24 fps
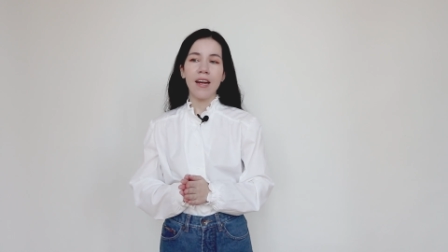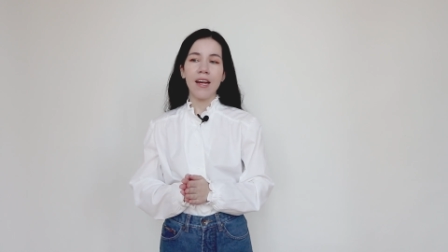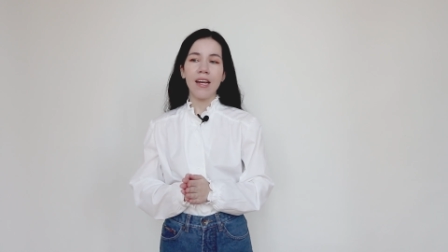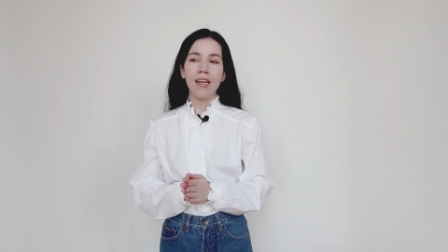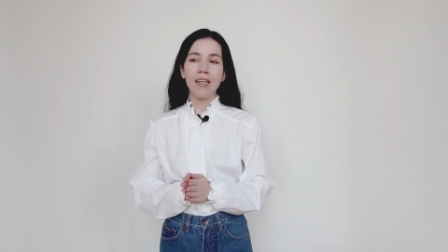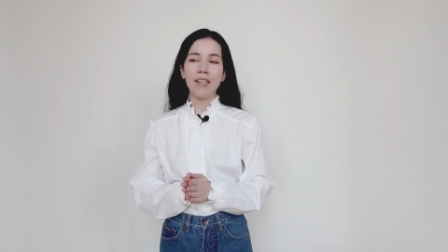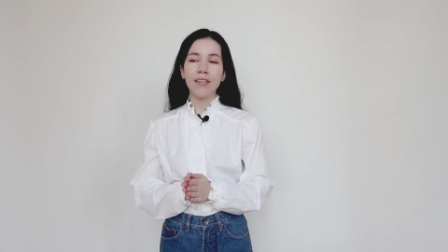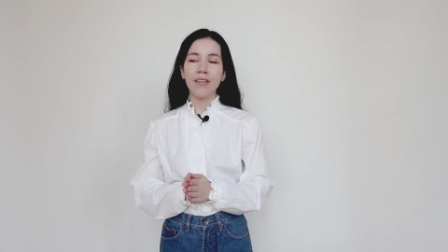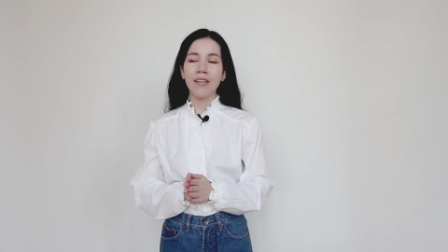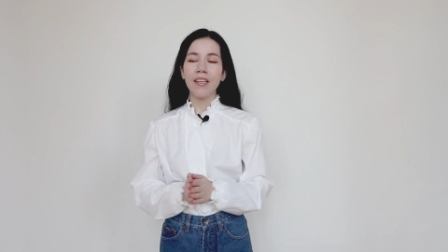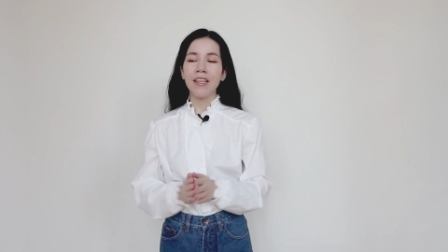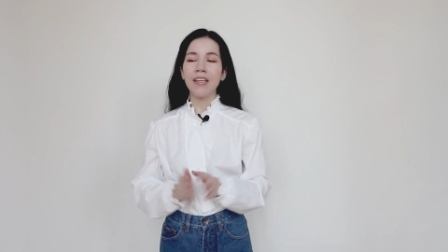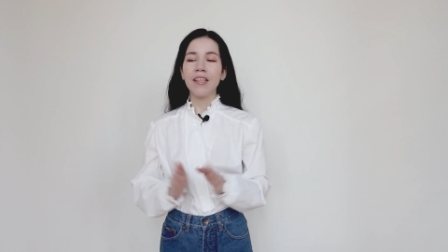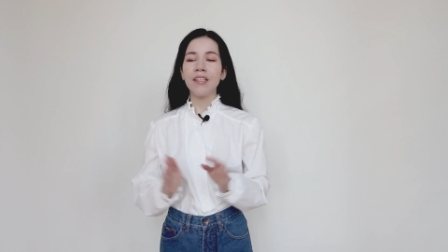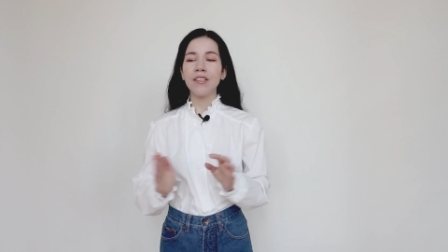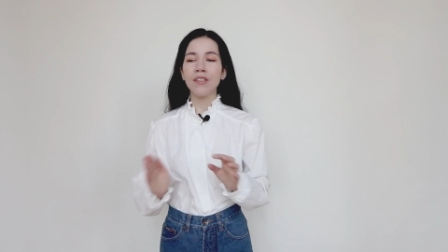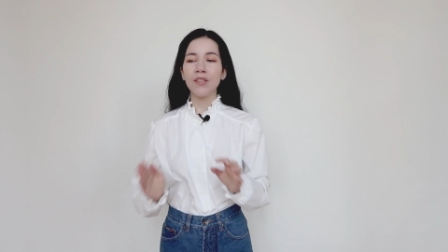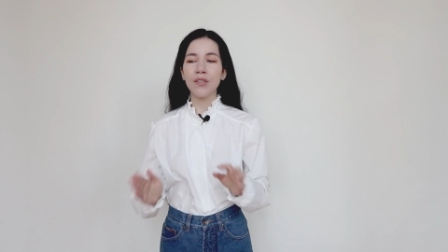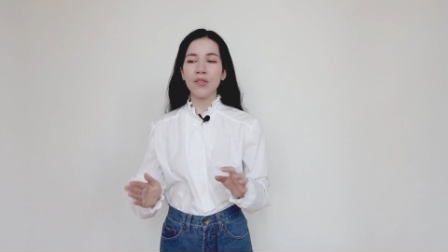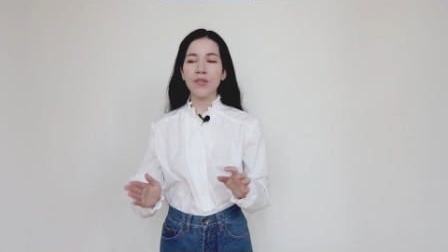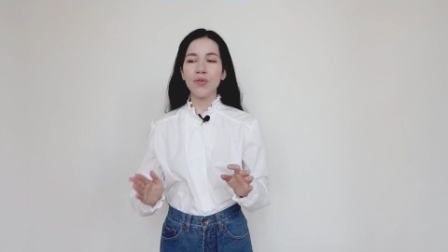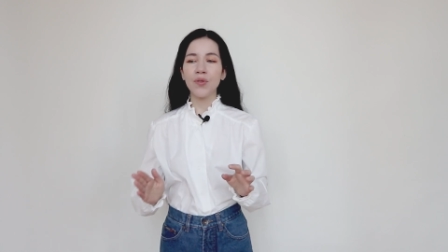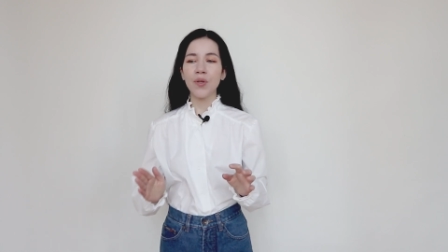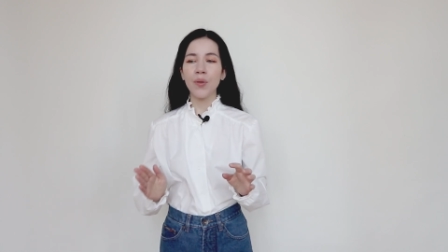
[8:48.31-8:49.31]
and the
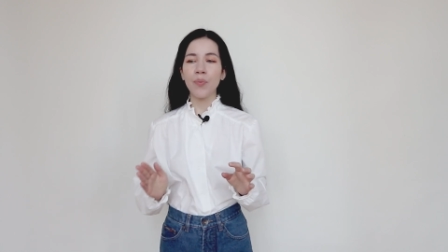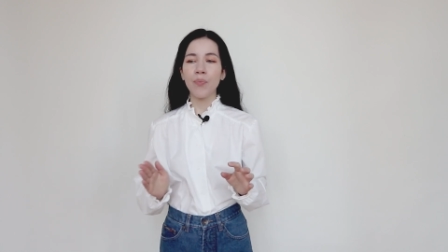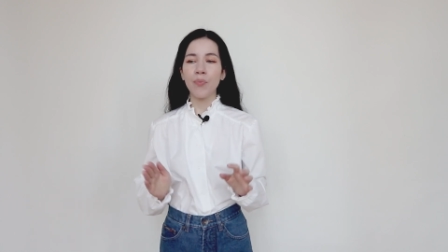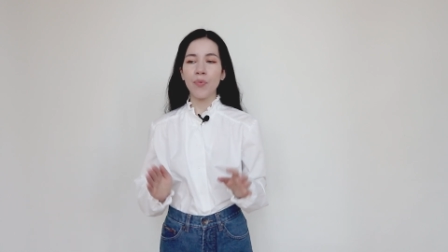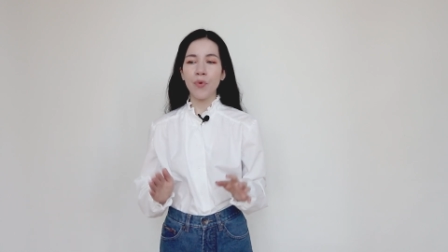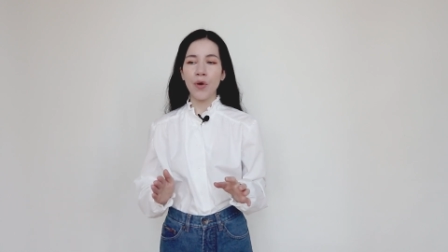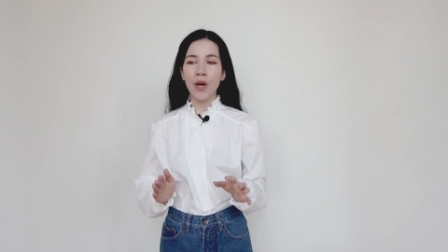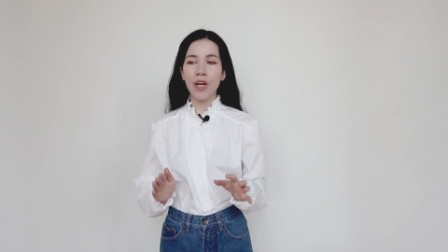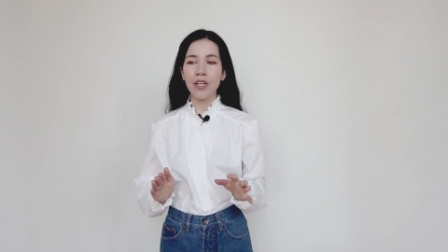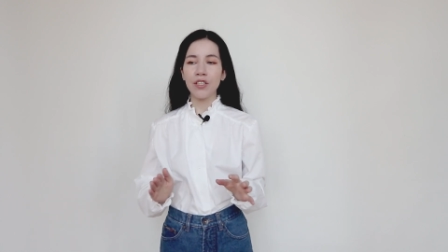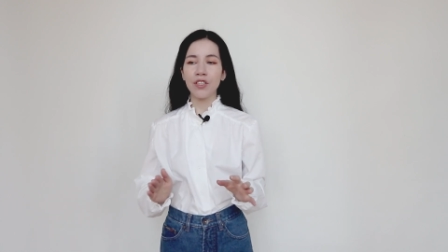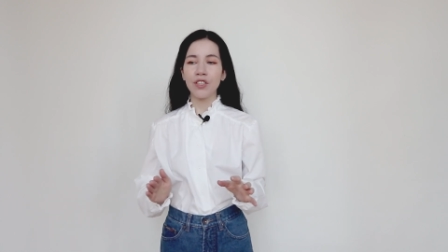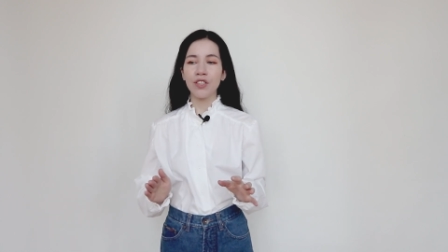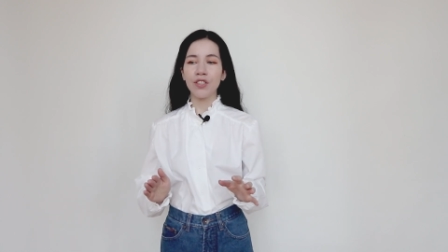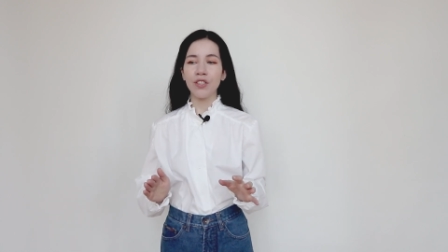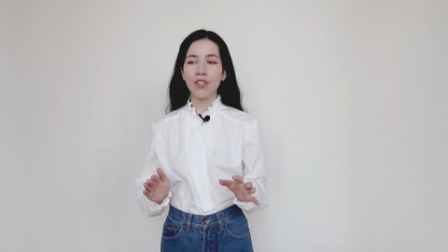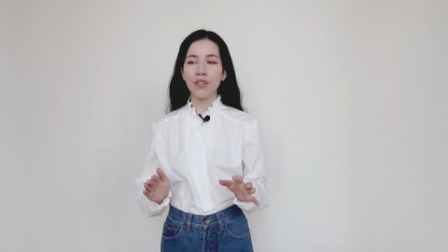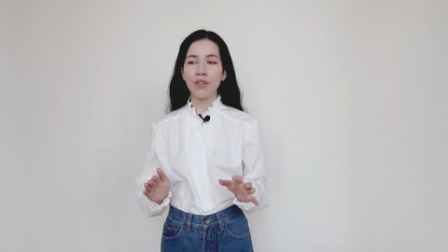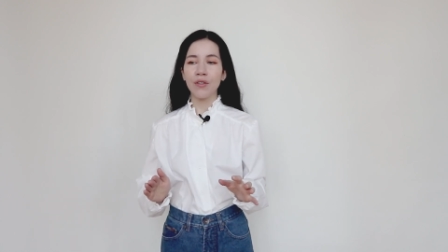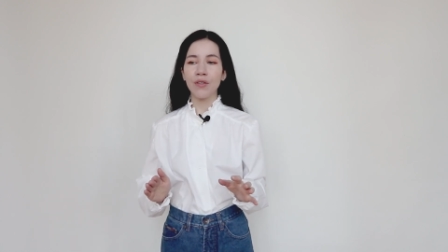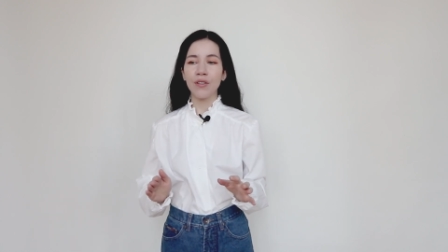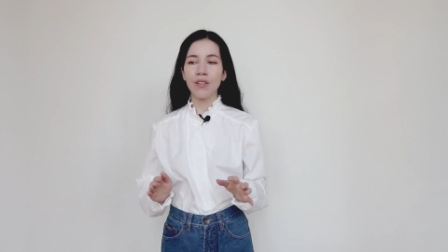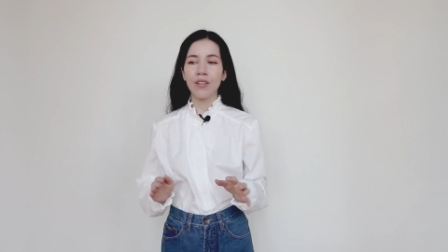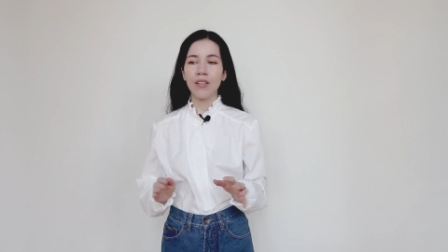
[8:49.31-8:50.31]
industry
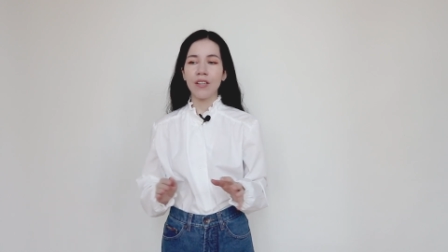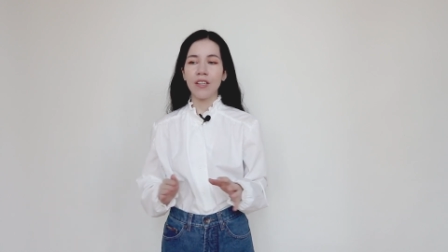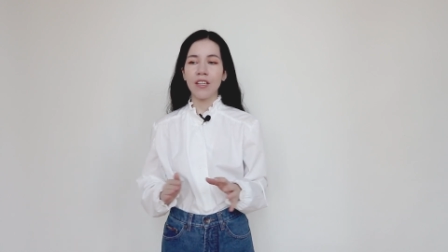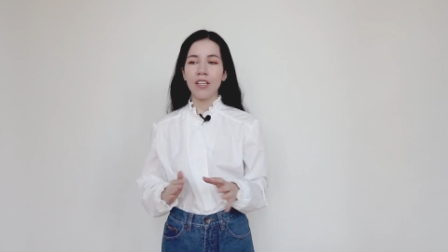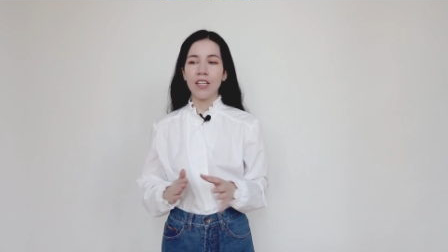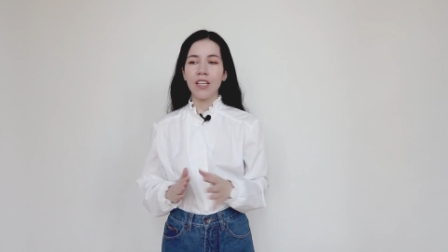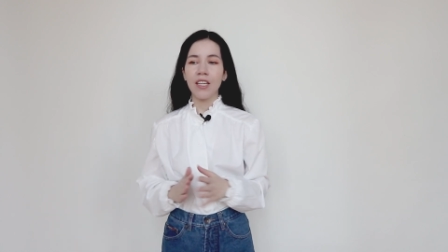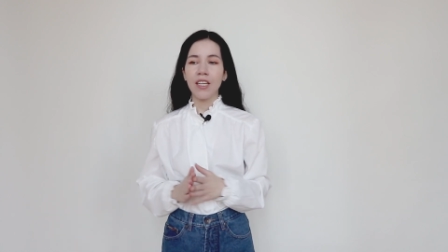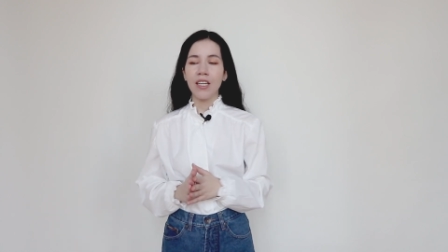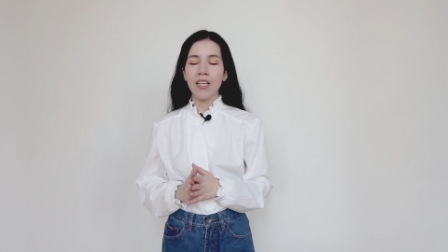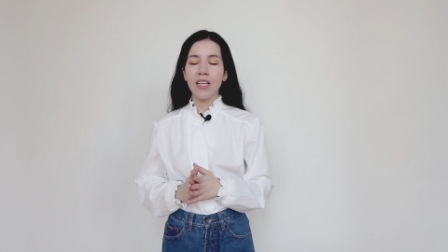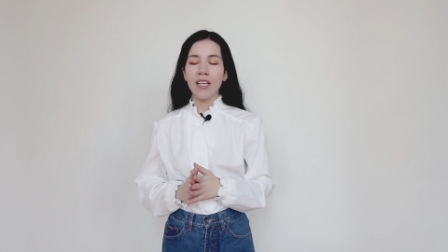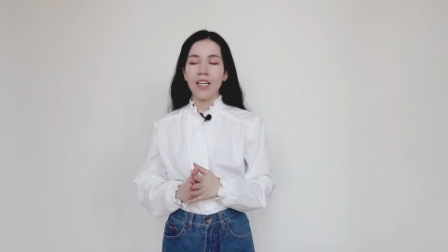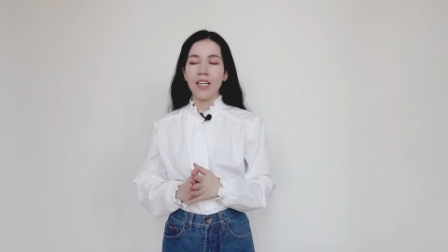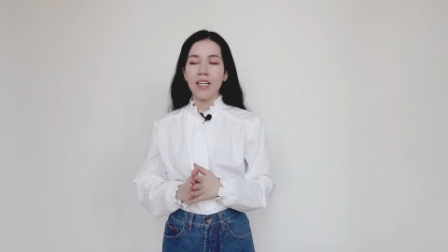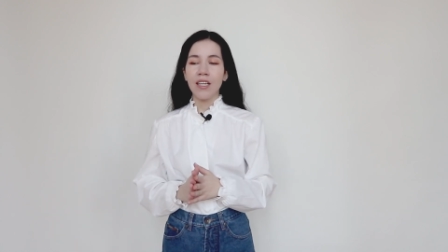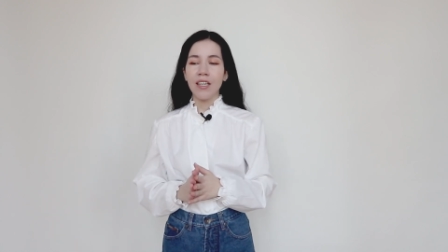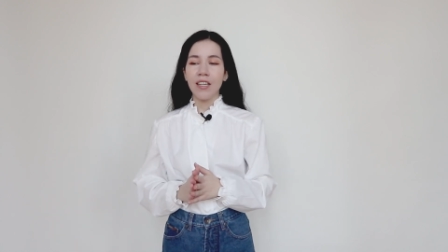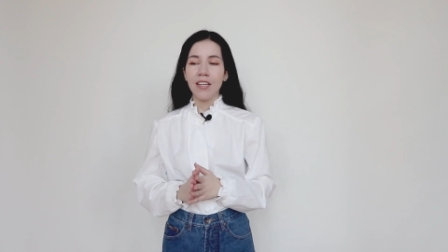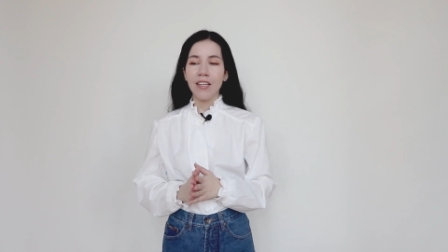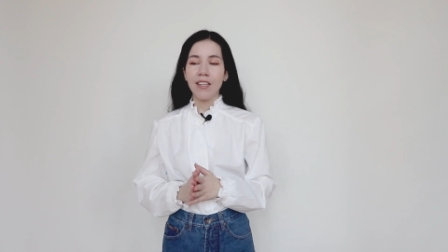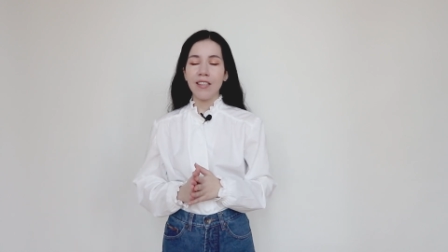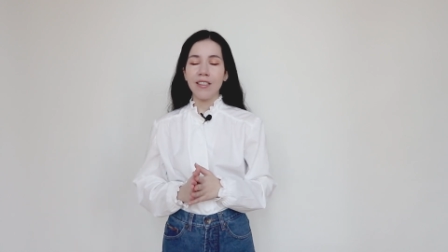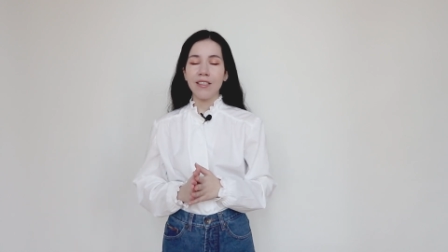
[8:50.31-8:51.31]
pressure
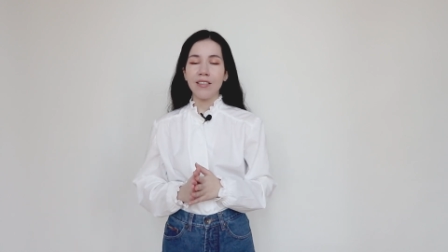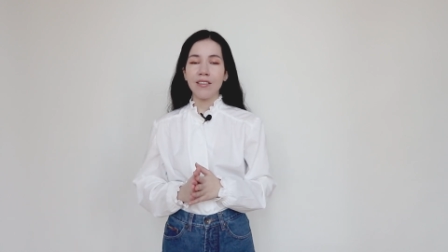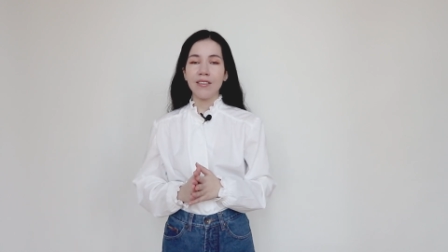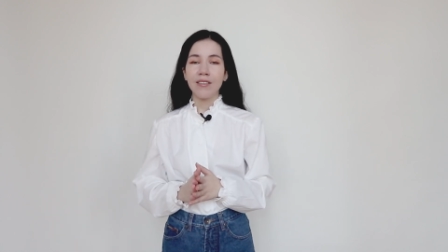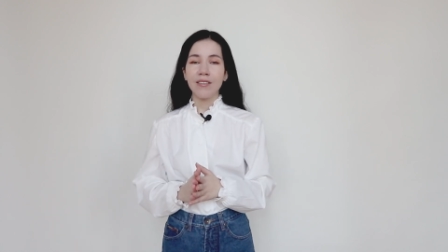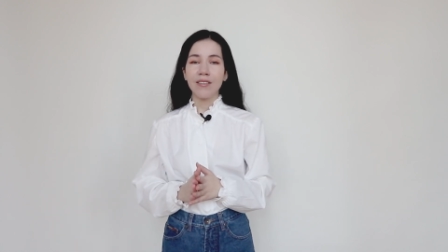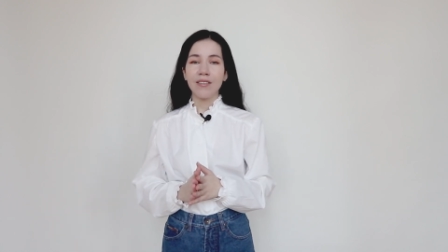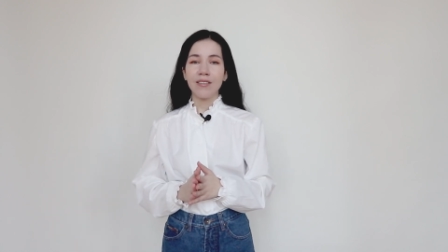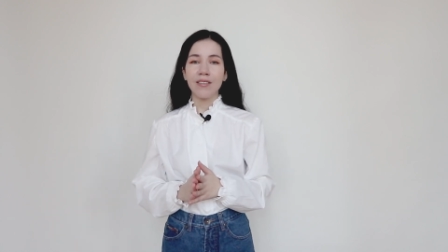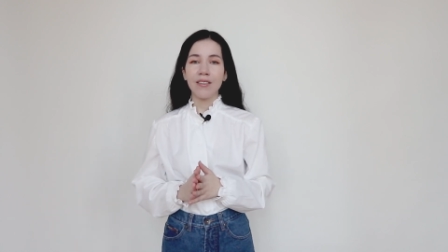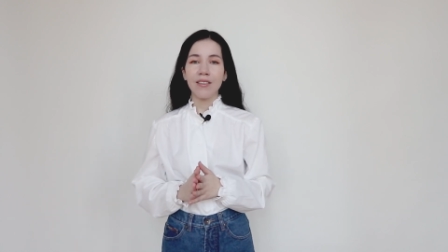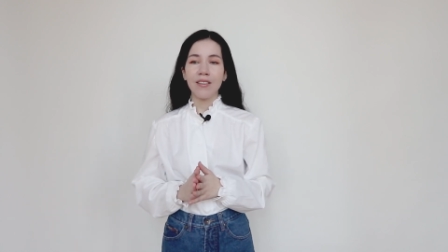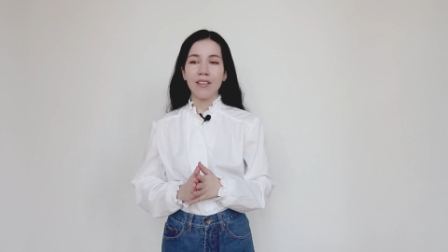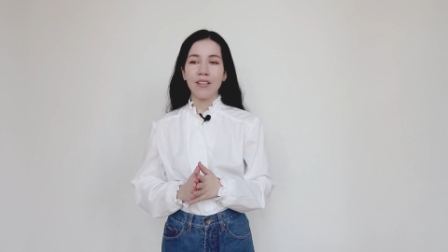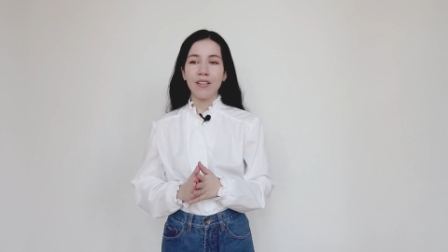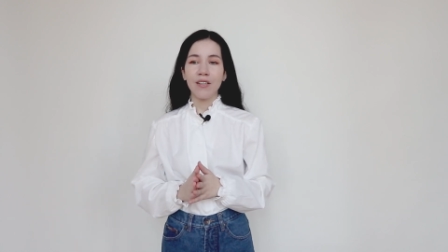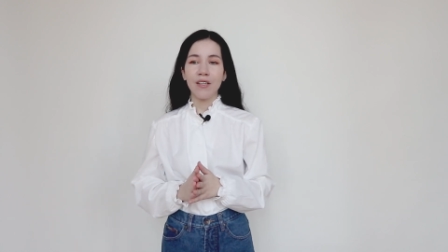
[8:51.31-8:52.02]
is